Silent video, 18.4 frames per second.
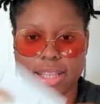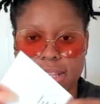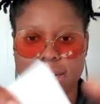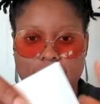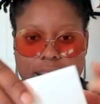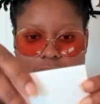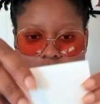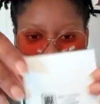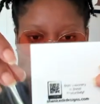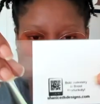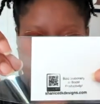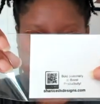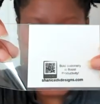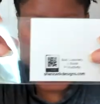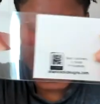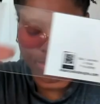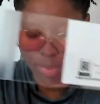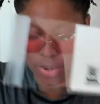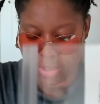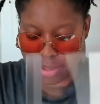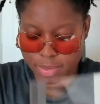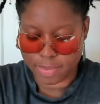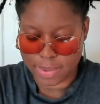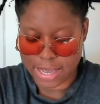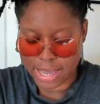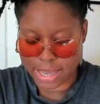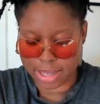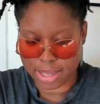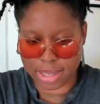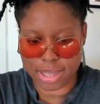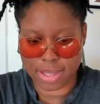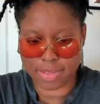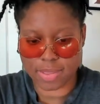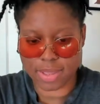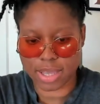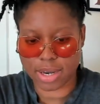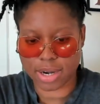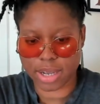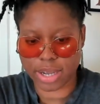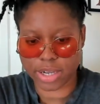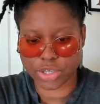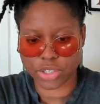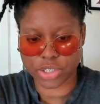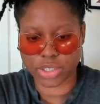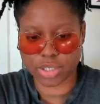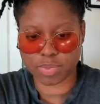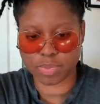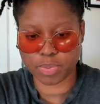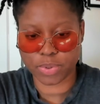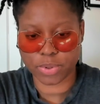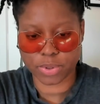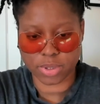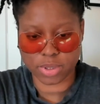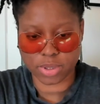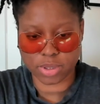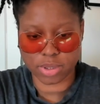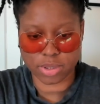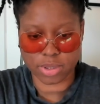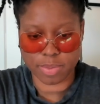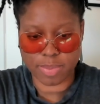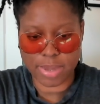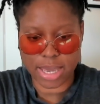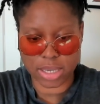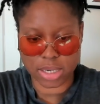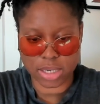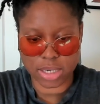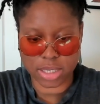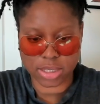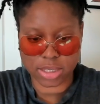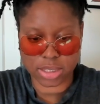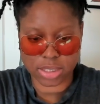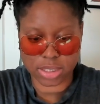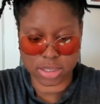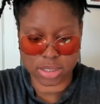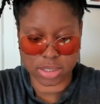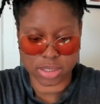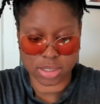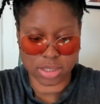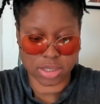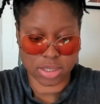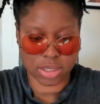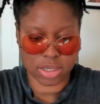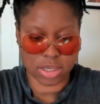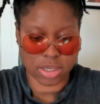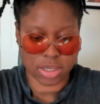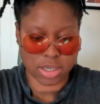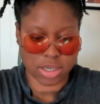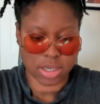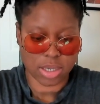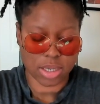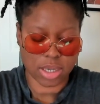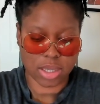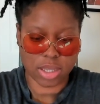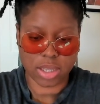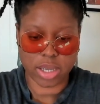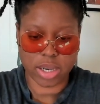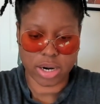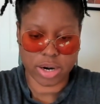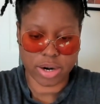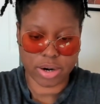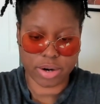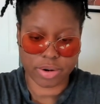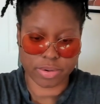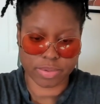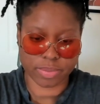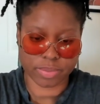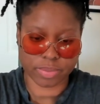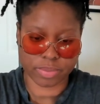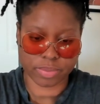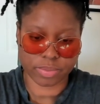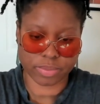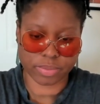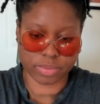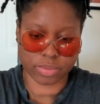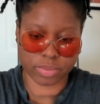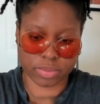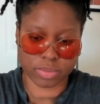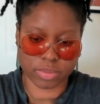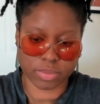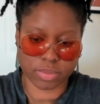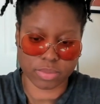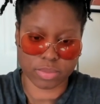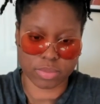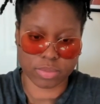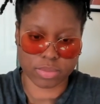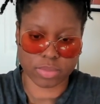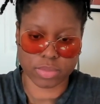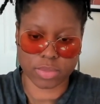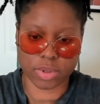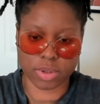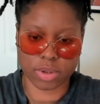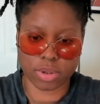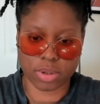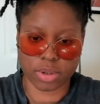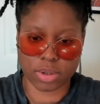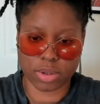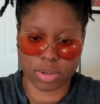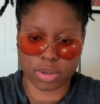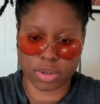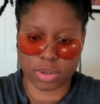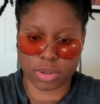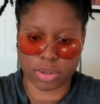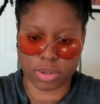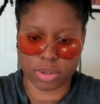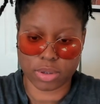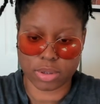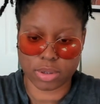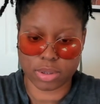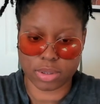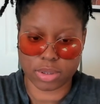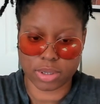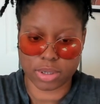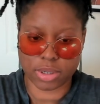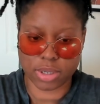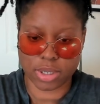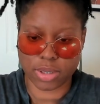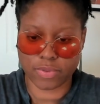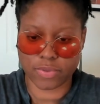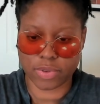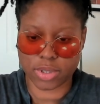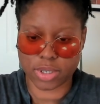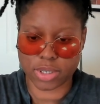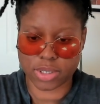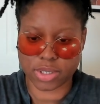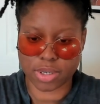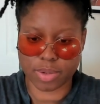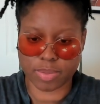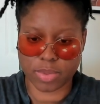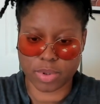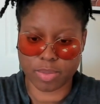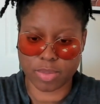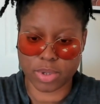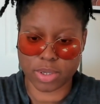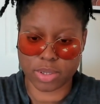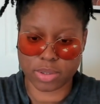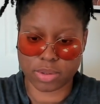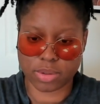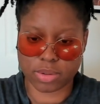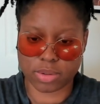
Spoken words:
And then I have my stamp on the back and then I just put the magnets in there and then even this up a bit,